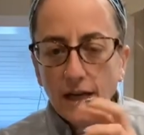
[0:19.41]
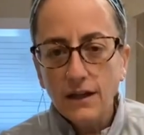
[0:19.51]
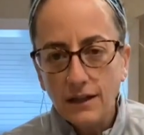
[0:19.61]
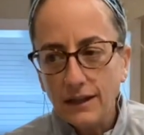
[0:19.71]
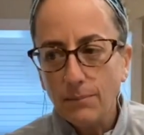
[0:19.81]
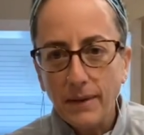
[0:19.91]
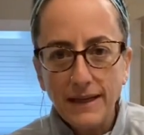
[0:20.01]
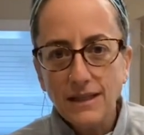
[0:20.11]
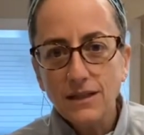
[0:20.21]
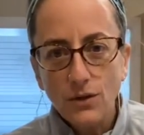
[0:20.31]
Like the base
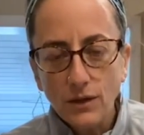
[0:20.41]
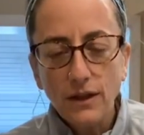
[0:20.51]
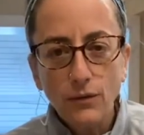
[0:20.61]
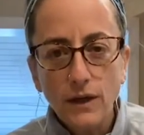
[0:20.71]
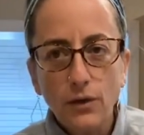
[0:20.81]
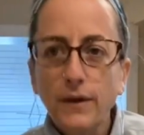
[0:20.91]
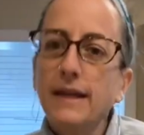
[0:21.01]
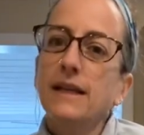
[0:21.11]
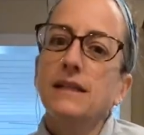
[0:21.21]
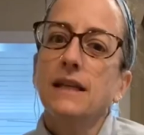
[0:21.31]
is only 3
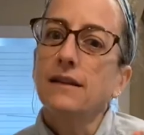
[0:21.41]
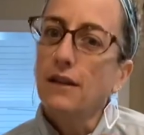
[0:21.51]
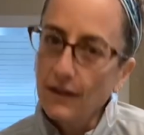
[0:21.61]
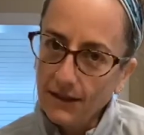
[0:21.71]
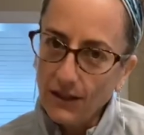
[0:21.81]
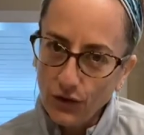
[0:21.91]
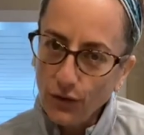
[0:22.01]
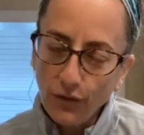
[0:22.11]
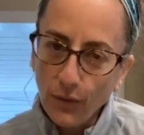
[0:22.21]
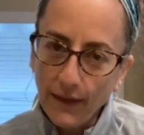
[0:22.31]
ingredients and the things that you
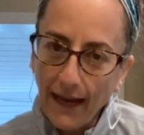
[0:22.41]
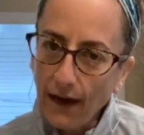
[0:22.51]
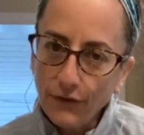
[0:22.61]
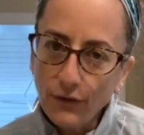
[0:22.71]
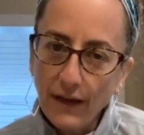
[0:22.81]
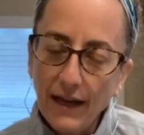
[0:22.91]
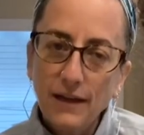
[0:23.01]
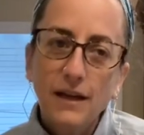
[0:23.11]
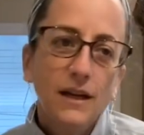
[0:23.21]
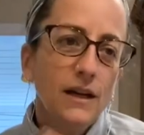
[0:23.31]
throw in after that
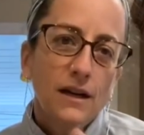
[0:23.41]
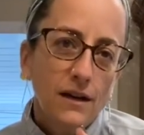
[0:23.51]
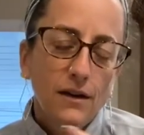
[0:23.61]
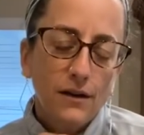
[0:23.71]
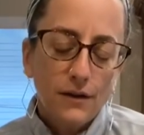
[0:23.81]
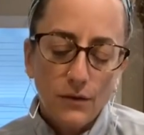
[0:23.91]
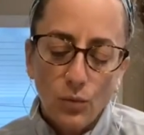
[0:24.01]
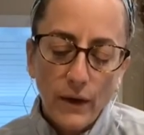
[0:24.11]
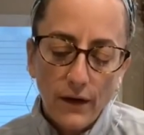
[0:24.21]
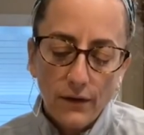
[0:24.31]
are
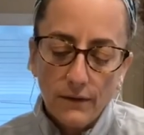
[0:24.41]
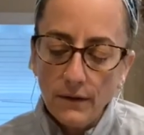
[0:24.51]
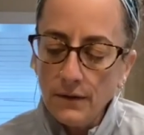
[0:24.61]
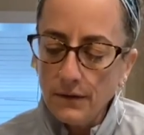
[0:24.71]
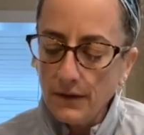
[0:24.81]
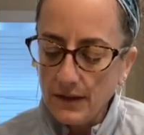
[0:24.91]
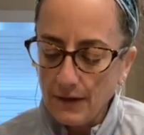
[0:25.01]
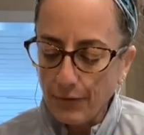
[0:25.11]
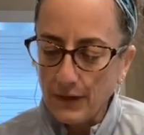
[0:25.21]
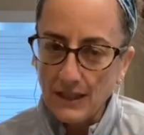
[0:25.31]
where the
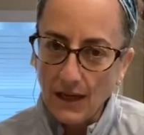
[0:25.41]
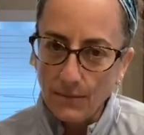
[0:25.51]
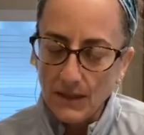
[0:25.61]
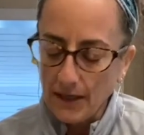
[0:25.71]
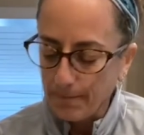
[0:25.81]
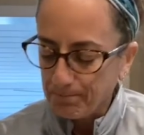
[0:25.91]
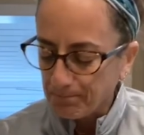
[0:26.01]
difference comes in.